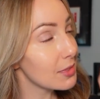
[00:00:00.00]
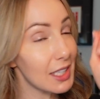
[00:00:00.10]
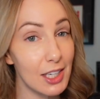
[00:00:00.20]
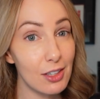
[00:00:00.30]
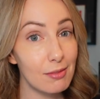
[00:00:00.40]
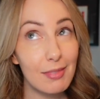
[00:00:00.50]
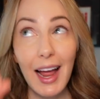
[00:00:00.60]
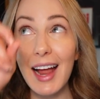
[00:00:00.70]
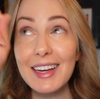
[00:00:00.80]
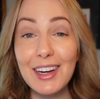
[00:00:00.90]
here
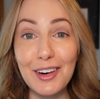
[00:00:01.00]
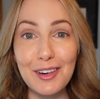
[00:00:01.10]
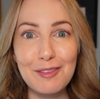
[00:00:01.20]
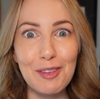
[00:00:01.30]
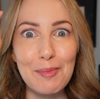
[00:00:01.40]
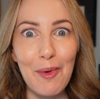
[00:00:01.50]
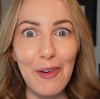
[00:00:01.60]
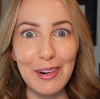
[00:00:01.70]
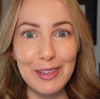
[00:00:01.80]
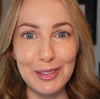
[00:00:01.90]
and here for
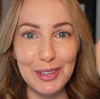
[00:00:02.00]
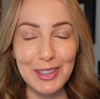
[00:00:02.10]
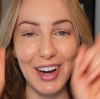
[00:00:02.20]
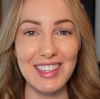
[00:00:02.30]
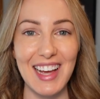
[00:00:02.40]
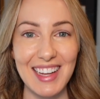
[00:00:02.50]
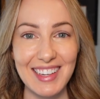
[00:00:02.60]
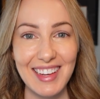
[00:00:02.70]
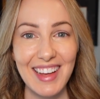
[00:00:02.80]
more Google content.